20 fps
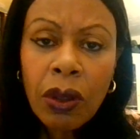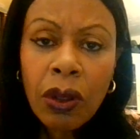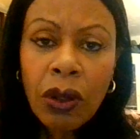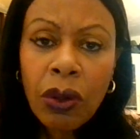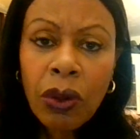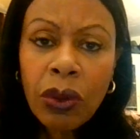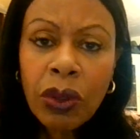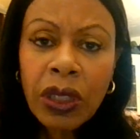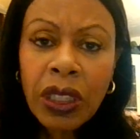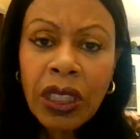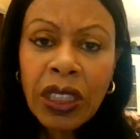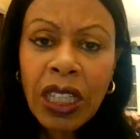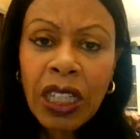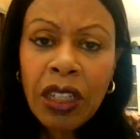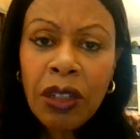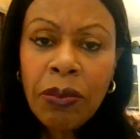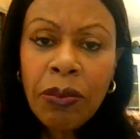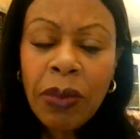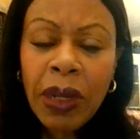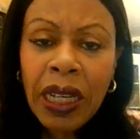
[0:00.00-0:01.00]
Or does it
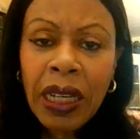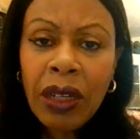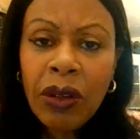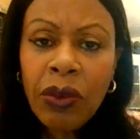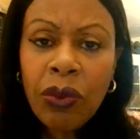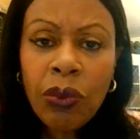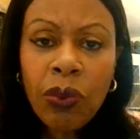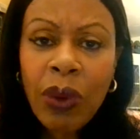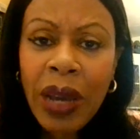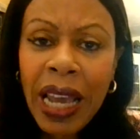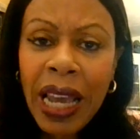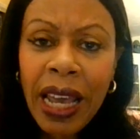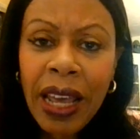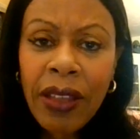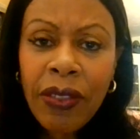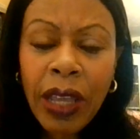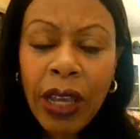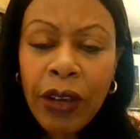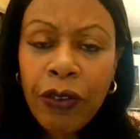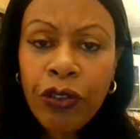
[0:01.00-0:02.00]
mean where
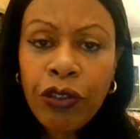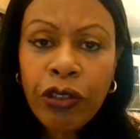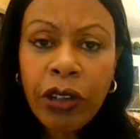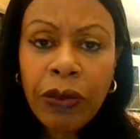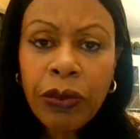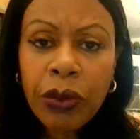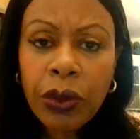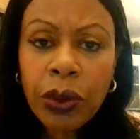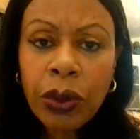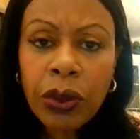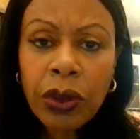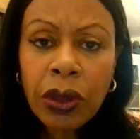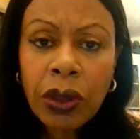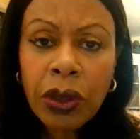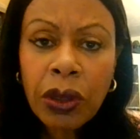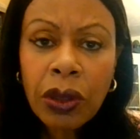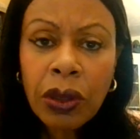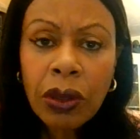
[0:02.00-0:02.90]
they've travelled?